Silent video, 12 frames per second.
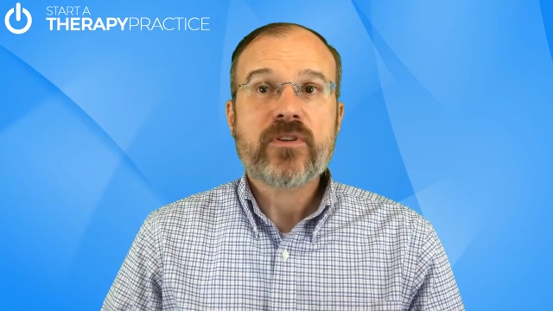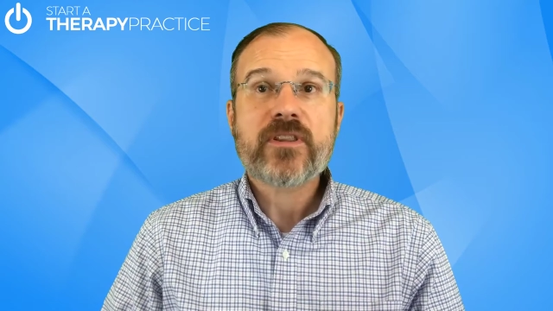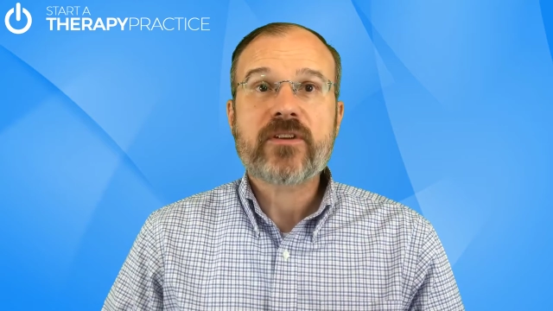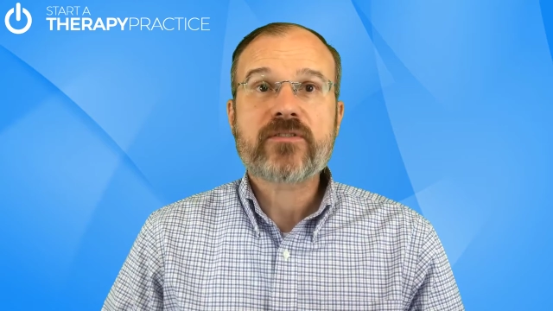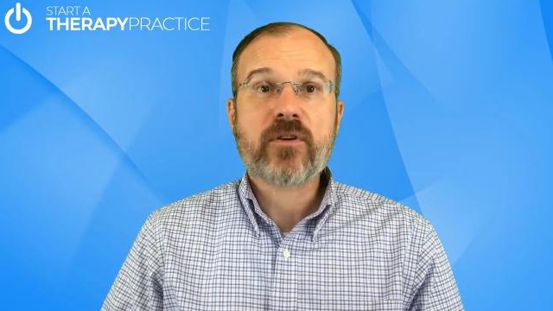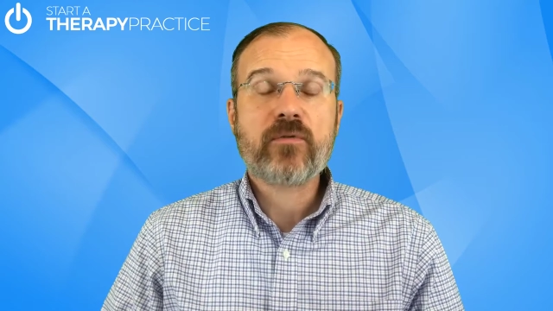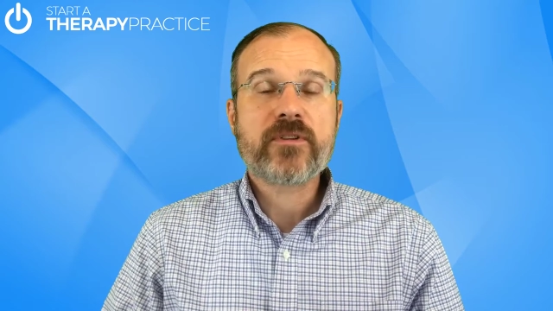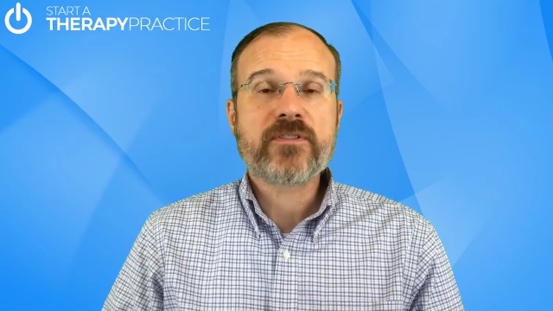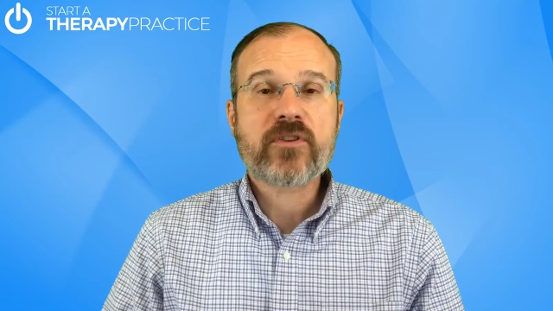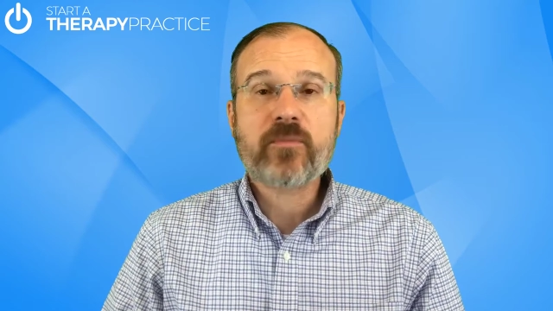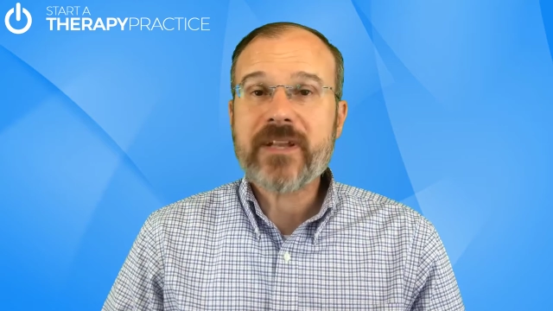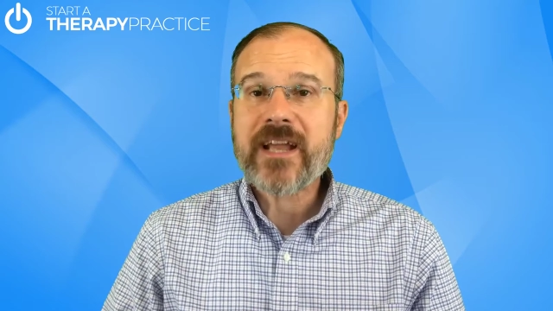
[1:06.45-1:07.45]
There's only
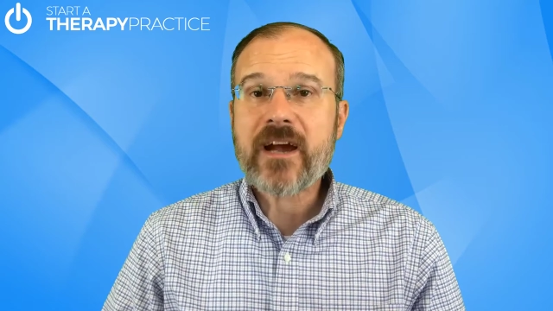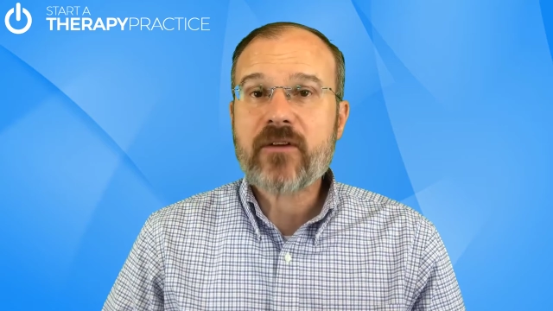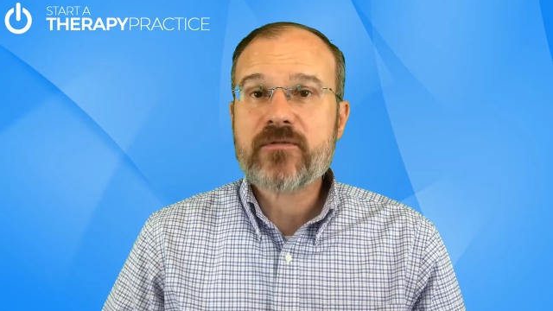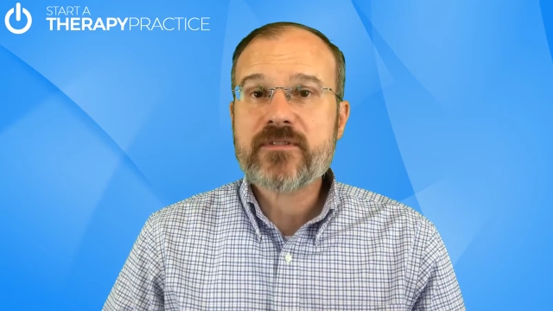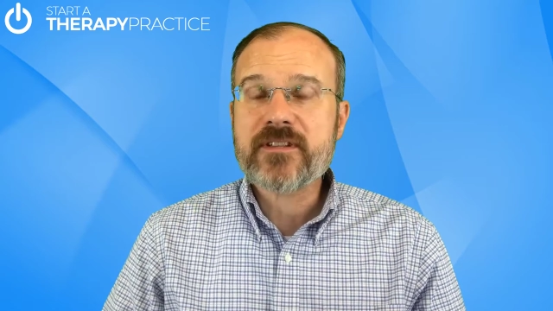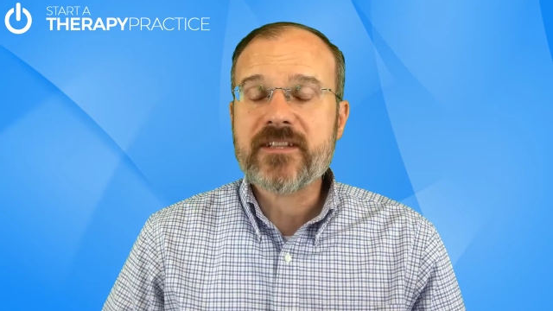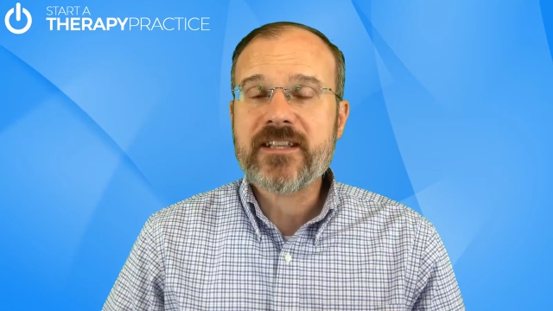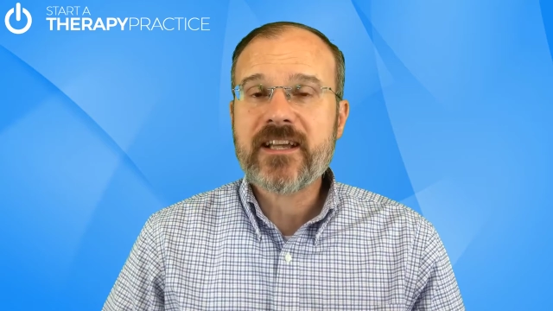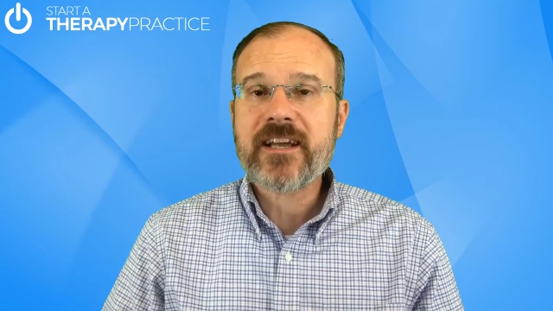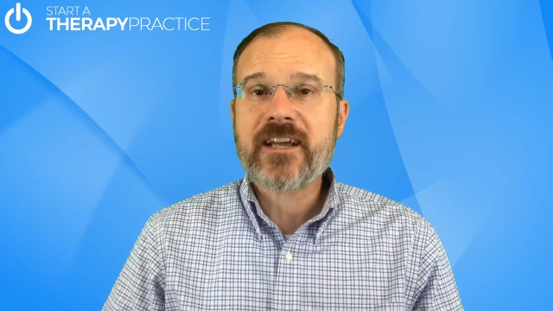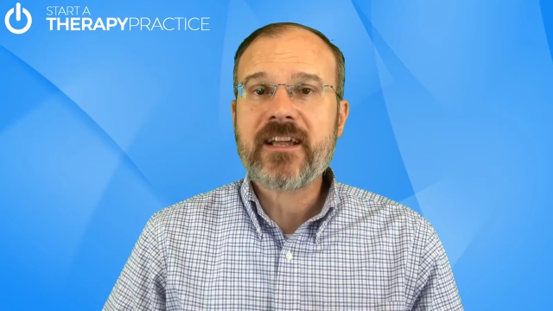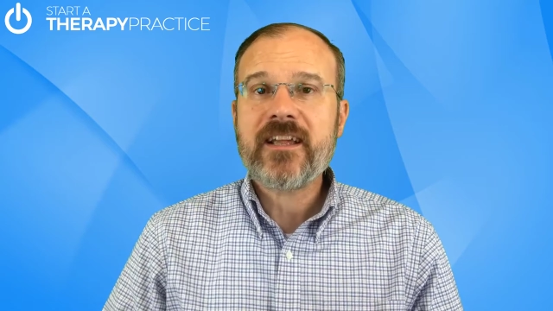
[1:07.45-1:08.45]
so many hours in the
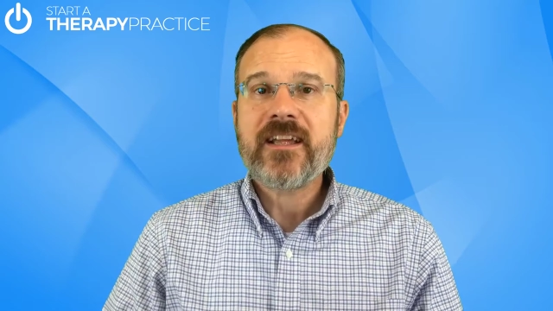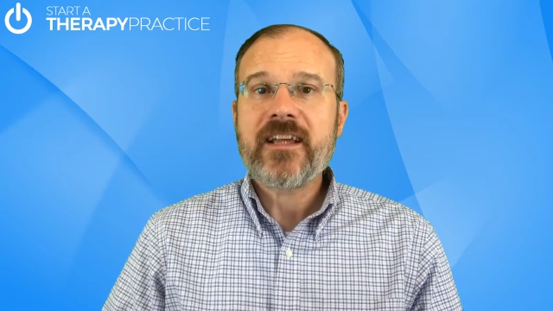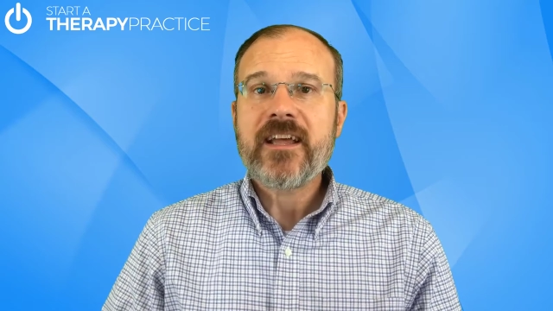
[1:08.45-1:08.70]
day,